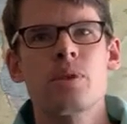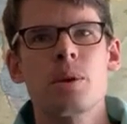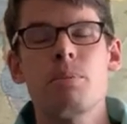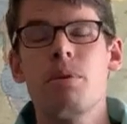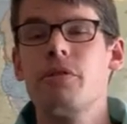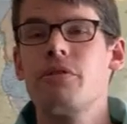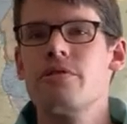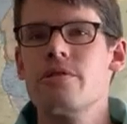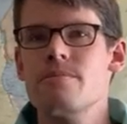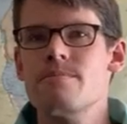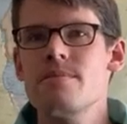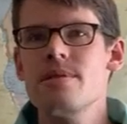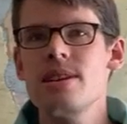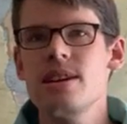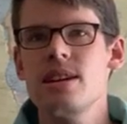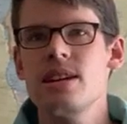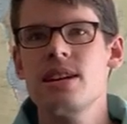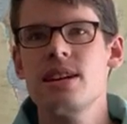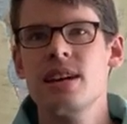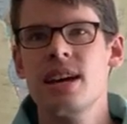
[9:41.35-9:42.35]
but for
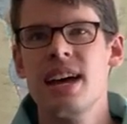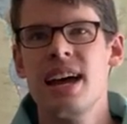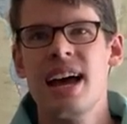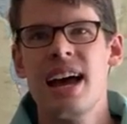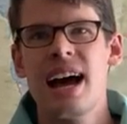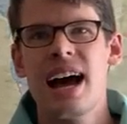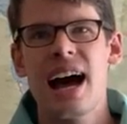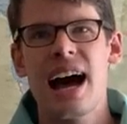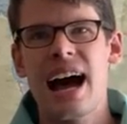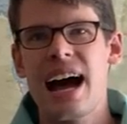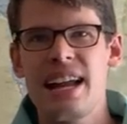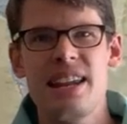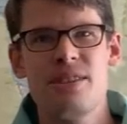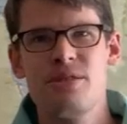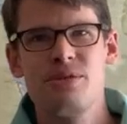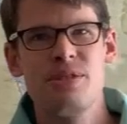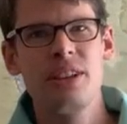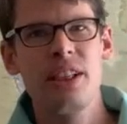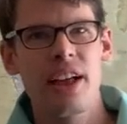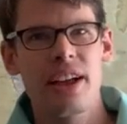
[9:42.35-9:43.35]
me, I
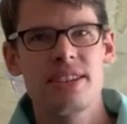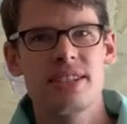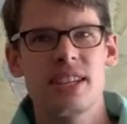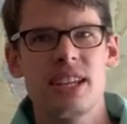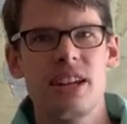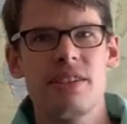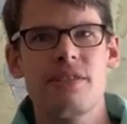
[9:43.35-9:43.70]
didn't realize that